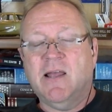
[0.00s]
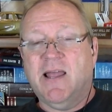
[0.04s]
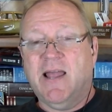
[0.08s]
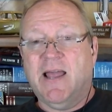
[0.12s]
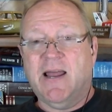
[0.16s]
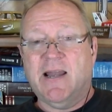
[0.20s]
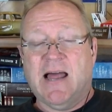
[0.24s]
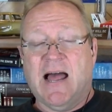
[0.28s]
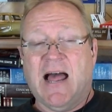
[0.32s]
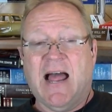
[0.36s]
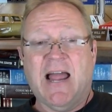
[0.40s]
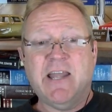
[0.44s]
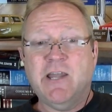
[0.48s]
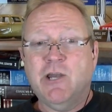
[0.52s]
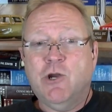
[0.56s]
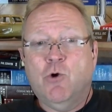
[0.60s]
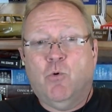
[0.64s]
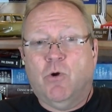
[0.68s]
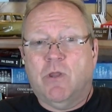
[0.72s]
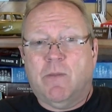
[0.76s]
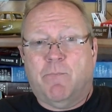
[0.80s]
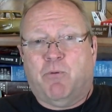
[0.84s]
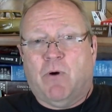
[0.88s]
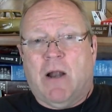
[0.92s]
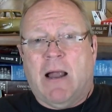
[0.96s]
And I knew
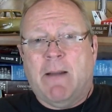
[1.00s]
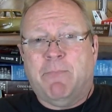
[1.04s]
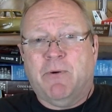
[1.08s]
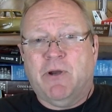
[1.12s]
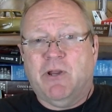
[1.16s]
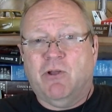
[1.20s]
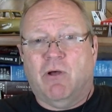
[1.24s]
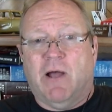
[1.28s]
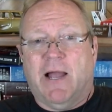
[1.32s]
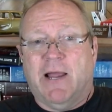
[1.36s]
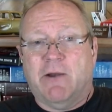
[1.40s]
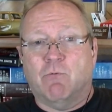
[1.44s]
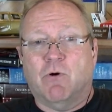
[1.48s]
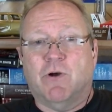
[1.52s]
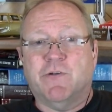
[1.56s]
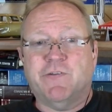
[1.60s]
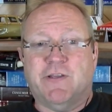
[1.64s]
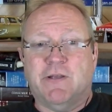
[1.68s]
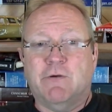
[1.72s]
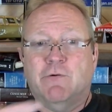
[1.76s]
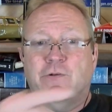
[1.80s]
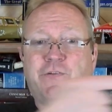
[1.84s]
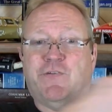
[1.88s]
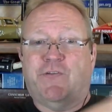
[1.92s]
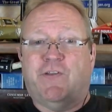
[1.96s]
where the property line was.
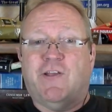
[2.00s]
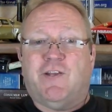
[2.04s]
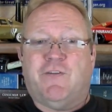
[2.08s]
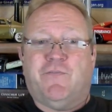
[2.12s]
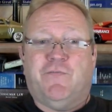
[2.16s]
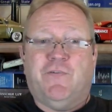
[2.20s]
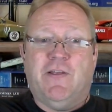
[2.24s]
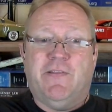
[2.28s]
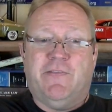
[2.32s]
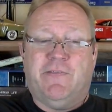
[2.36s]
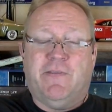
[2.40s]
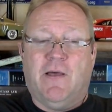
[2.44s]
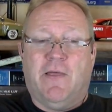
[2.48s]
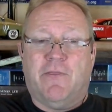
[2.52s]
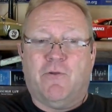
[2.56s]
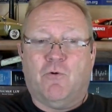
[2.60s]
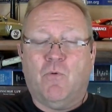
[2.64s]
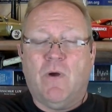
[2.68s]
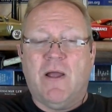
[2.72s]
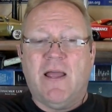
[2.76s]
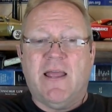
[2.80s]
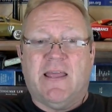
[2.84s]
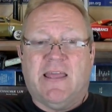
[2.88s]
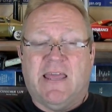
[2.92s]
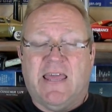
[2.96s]
It was 6 feet the other
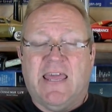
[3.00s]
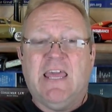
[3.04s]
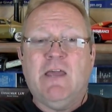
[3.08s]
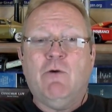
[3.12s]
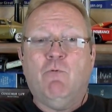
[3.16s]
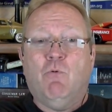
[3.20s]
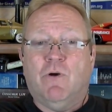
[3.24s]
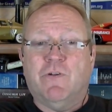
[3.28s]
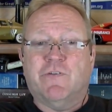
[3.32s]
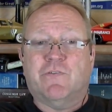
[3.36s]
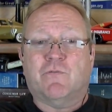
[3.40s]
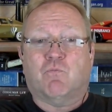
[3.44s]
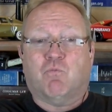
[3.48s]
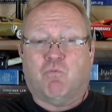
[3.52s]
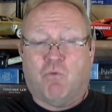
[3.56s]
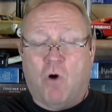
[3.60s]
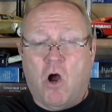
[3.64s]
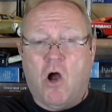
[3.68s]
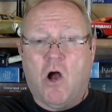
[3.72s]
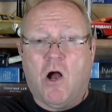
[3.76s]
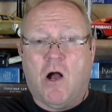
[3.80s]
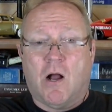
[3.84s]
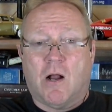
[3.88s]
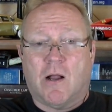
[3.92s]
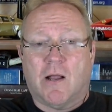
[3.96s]
way. He was
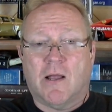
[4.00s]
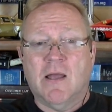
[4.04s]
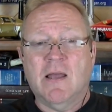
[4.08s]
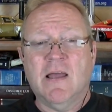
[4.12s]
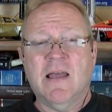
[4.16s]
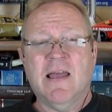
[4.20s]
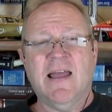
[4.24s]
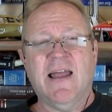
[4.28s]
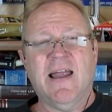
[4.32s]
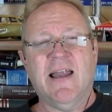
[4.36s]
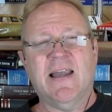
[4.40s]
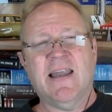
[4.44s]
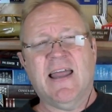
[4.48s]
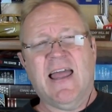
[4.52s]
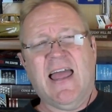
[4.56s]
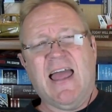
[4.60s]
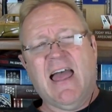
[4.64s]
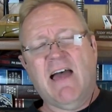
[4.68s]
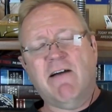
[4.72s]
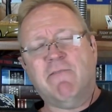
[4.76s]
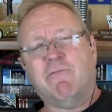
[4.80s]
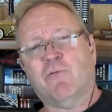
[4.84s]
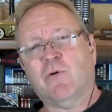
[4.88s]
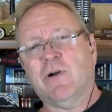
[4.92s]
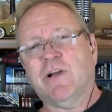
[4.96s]
wrong. And
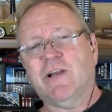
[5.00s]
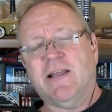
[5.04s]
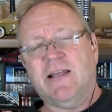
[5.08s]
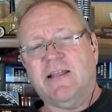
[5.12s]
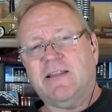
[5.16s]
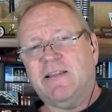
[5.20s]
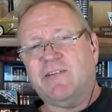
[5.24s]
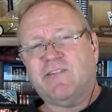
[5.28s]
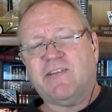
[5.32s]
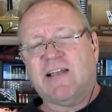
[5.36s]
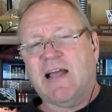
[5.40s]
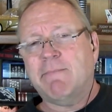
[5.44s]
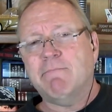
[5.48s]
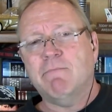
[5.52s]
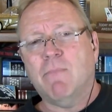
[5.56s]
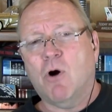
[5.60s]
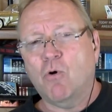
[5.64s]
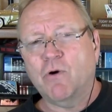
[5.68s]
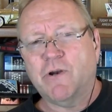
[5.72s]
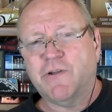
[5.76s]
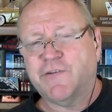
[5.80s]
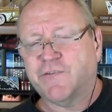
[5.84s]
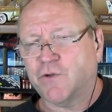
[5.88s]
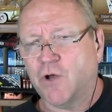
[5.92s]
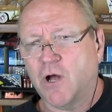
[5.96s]
this guy
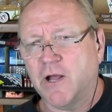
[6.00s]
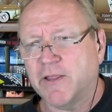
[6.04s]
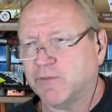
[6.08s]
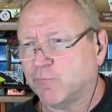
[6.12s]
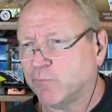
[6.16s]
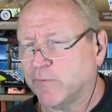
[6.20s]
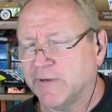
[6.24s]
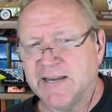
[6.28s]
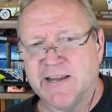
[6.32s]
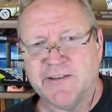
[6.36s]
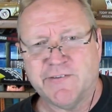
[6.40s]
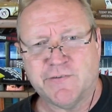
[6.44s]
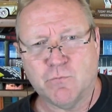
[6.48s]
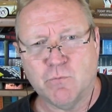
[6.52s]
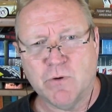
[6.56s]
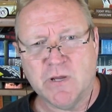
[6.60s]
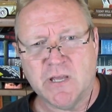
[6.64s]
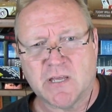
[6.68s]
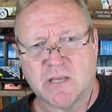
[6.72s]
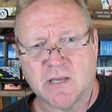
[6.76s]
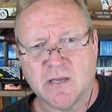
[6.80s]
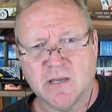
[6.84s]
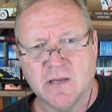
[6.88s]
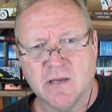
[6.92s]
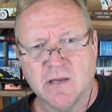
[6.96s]
mowed his lawn 3 days a
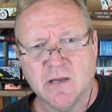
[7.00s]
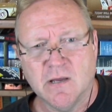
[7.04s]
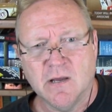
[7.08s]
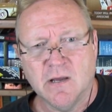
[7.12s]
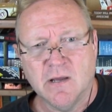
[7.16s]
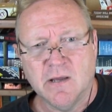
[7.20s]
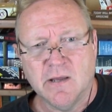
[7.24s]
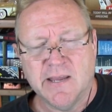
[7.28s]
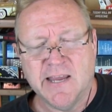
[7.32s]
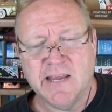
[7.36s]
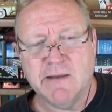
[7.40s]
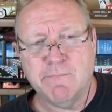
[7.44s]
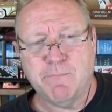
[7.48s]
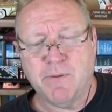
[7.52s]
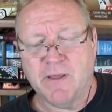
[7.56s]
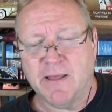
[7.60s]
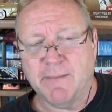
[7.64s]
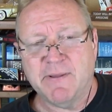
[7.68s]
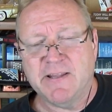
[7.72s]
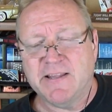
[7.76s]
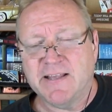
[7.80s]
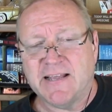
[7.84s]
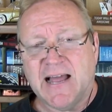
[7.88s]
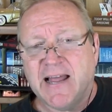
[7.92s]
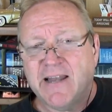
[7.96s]
week.
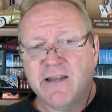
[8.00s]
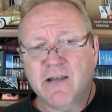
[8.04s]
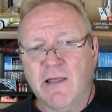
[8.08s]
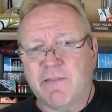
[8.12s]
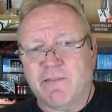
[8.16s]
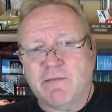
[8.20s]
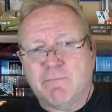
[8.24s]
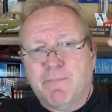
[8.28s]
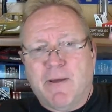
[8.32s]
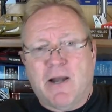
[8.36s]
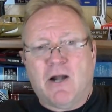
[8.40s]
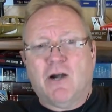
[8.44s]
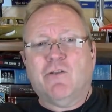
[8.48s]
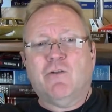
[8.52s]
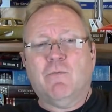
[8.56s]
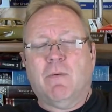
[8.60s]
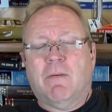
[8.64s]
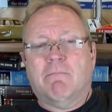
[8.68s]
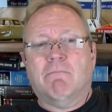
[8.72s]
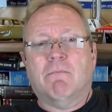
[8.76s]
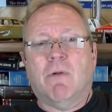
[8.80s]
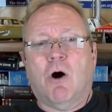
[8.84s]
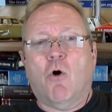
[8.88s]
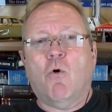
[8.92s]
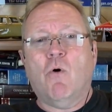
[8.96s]
The guy had nothing better to do
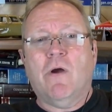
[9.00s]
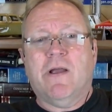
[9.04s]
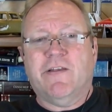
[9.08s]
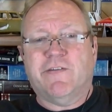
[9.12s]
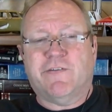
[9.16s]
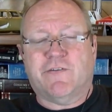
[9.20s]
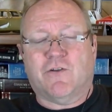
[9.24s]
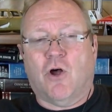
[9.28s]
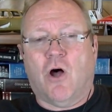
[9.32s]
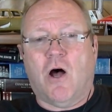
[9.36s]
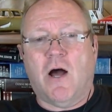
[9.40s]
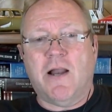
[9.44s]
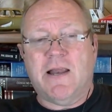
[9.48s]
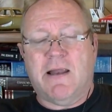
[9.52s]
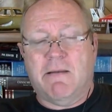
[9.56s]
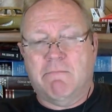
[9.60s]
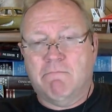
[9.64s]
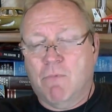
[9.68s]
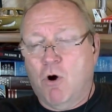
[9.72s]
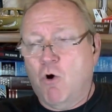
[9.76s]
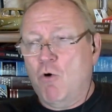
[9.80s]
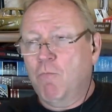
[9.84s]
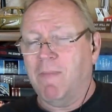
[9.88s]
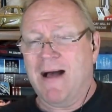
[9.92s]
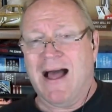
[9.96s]
but mow his lawn and
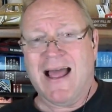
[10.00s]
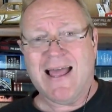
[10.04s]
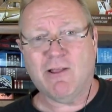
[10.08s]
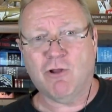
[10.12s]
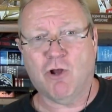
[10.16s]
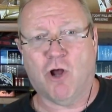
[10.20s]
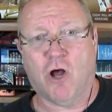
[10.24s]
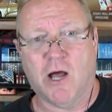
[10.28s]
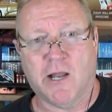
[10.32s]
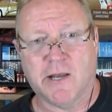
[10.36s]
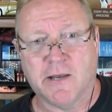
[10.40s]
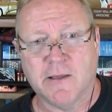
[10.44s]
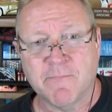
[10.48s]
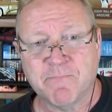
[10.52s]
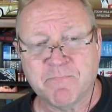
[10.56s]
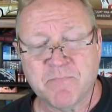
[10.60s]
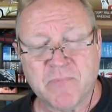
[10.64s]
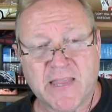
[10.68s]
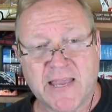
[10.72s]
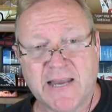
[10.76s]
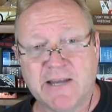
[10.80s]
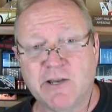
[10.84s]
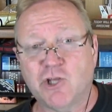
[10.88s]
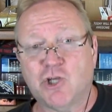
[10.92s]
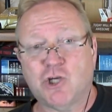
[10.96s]
mow my lawn.
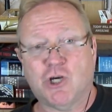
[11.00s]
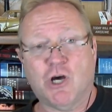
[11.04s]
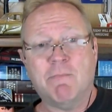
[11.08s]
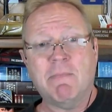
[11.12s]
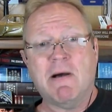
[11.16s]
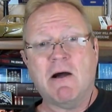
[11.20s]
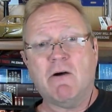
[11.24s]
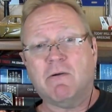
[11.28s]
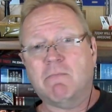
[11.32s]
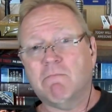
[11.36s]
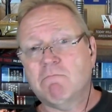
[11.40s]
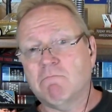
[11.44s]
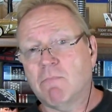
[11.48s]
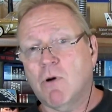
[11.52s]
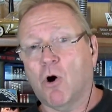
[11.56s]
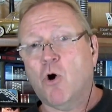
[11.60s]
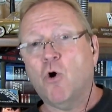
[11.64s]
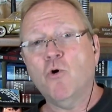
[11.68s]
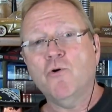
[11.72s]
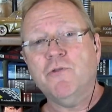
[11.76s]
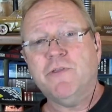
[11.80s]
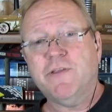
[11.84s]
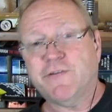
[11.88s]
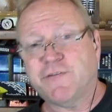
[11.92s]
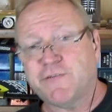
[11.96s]
And he'd come out and
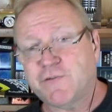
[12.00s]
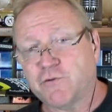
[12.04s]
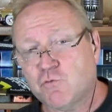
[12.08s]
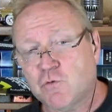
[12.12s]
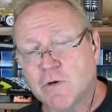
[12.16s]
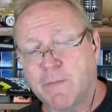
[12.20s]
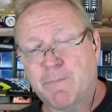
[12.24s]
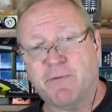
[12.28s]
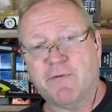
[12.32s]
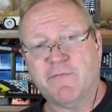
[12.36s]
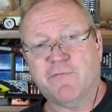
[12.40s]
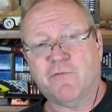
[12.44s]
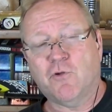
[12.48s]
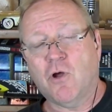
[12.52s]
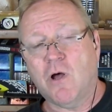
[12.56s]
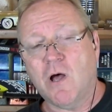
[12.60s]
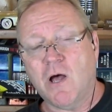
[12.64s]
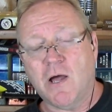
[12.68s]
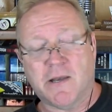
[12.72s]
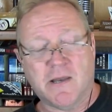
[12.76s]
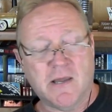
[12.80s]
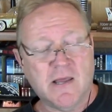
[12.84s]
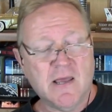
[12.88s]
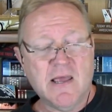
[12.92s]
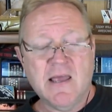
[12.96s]
mow this strip of
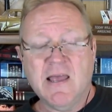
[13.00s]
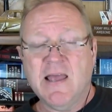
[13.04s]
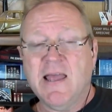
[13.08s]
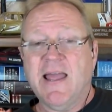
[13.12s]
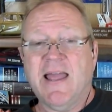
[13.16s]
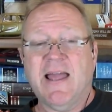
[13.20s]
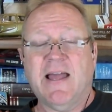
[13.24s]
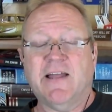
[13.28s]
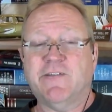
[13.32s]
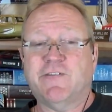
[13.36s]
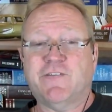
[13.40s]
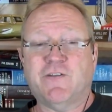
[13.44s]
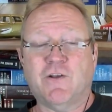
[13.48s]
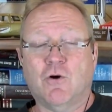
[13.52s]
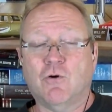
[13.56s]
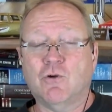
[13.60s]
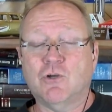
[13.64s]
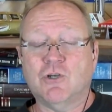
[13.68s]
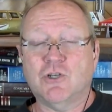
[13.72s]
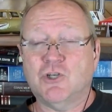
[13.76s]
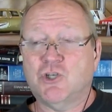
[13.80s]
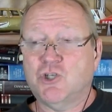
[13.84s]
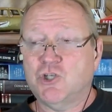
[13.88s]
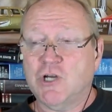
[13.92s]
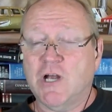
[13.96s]
lawn. And
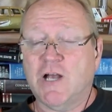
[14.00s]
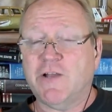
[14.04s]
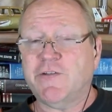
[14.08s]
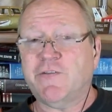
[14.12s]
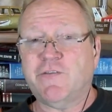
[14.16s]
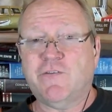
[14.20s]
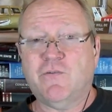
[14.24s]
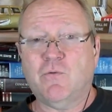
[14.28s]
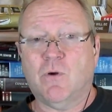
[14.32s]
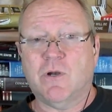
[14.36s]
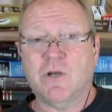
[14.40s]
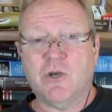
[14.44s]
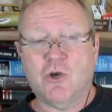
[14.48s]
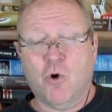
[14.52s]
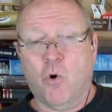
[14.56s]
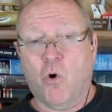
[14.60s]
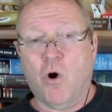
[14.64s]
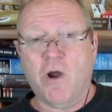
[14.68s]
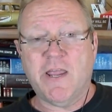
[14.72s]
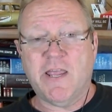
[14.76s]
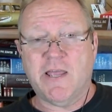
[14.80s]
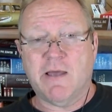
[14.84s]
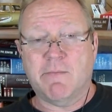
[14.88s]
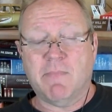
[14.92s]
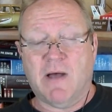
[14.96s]
so just to
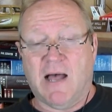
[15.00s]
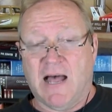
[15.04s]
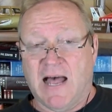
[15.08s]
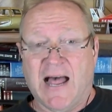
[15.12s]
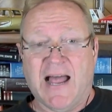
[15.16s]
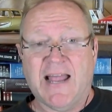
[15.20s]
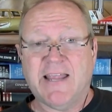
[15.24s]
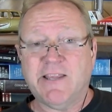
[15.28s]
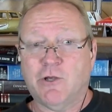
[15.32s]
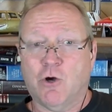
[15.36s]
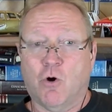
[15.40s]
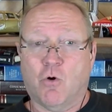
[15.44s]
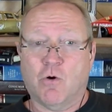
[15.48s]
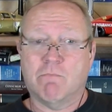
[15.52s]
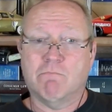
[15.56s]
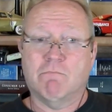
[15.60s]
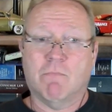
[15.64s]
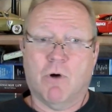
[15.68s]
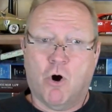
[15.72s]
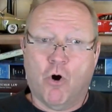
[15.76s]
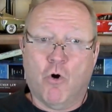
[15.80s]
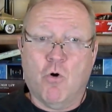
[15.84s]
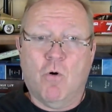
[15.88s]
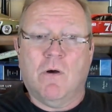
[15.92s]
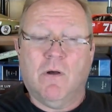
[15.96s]
annoy him, I'd go and
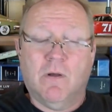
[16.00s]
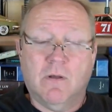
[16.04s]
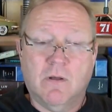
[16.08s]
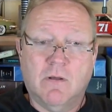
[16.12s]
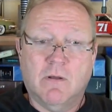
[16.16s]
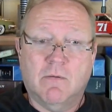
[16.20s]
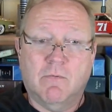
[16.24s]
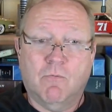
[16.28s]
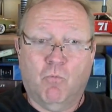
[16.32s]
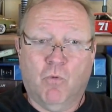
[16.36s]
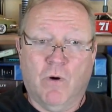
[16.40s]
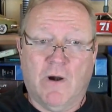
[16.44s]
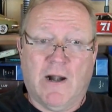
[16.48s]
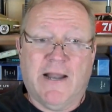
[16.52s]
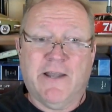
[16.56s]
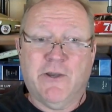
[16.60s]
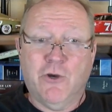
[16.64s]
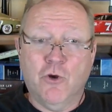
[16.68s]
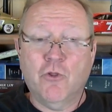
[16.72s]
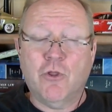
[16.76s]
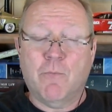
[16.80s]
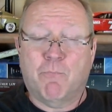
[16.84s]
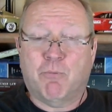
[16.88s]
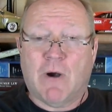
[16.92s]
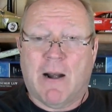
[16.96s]
mow where I
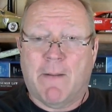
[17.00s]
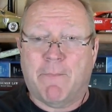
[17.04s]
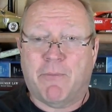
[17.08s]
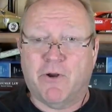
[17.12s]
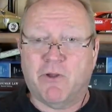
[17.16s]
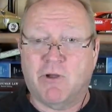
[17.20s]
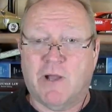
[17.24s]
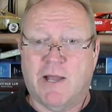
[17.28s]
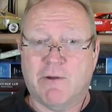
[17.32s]
knew the property